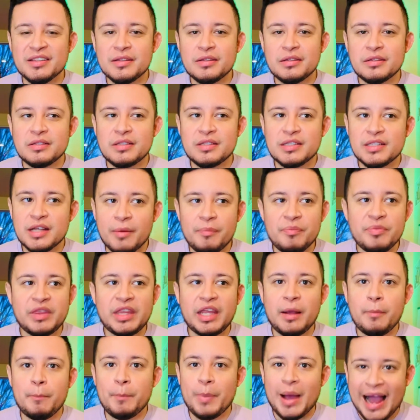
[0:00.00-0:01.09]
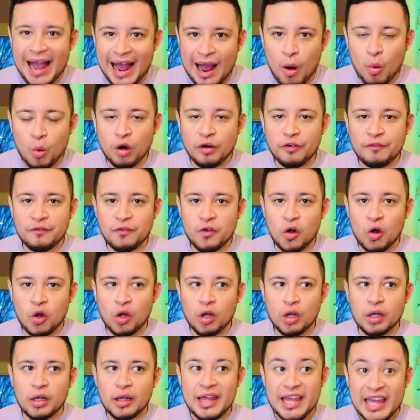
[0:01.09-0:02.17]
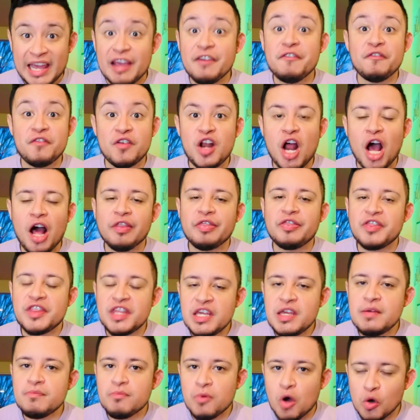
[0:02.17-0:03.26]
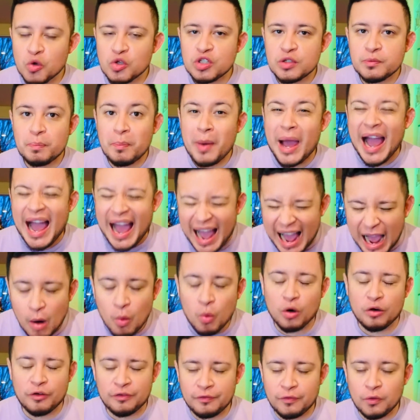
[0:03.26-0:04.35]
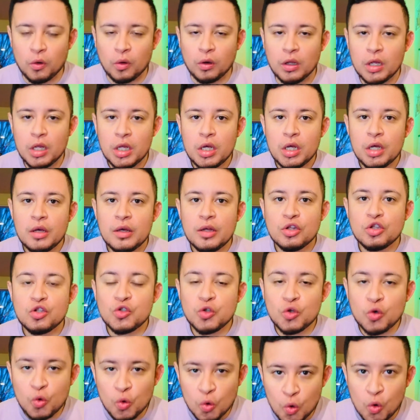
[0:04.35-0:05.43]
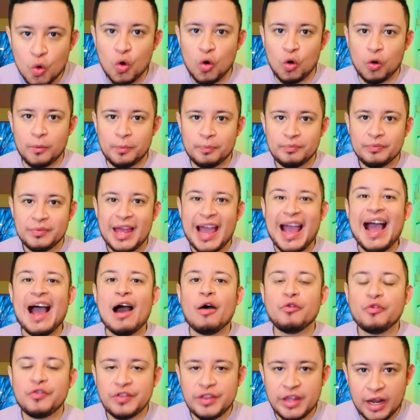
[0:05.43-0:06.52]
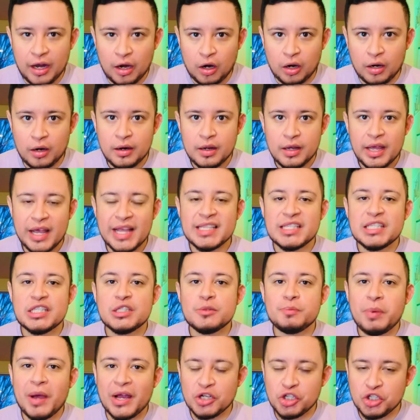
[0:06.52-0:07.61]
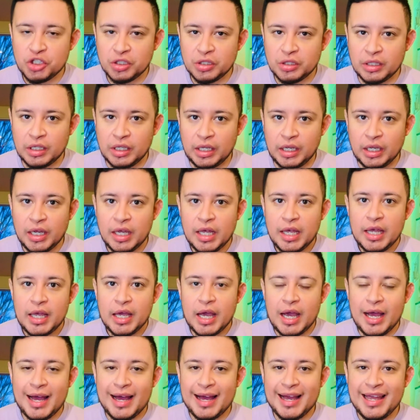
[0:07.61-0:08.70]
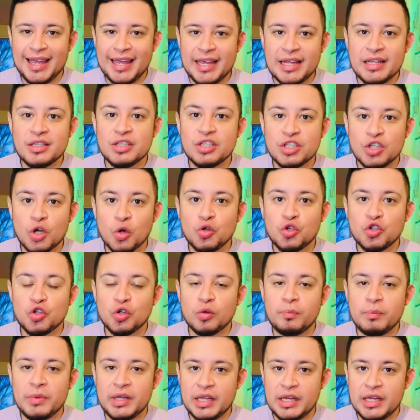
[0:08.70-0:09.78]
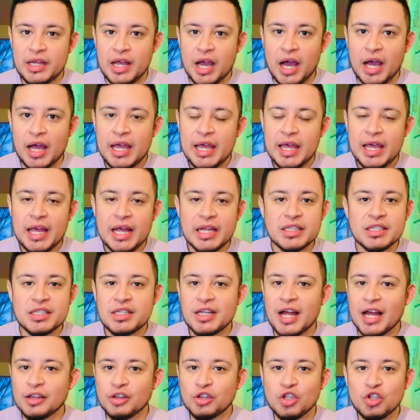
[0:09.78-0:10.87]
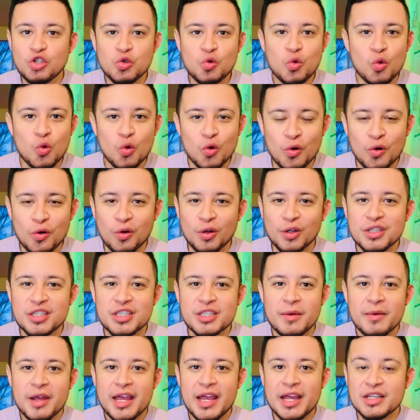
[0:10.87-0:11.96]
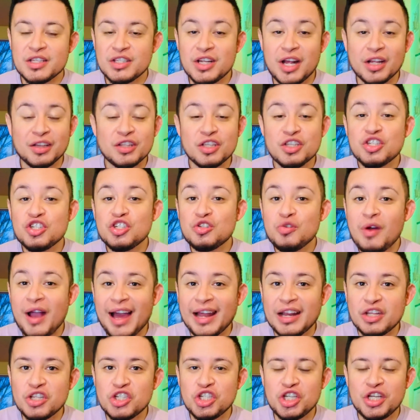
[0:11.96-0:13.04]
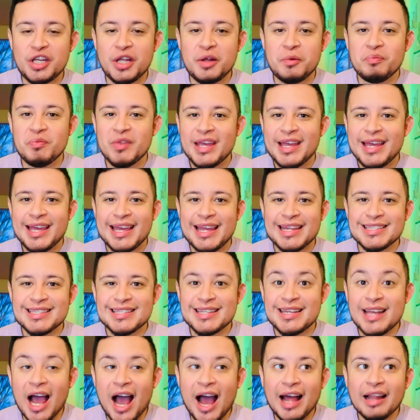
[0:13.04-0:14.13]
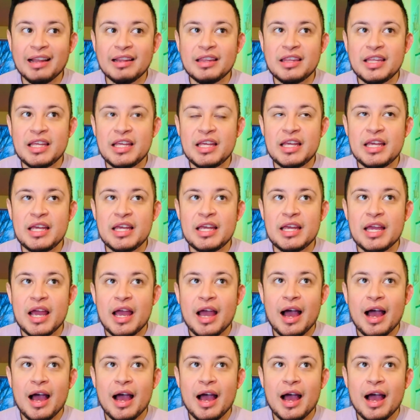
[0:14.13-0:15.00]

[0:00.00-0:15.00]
something powerful, if not the most powerful tool out there, especially in social media. It's not the tools, it's not the strategy, it's not the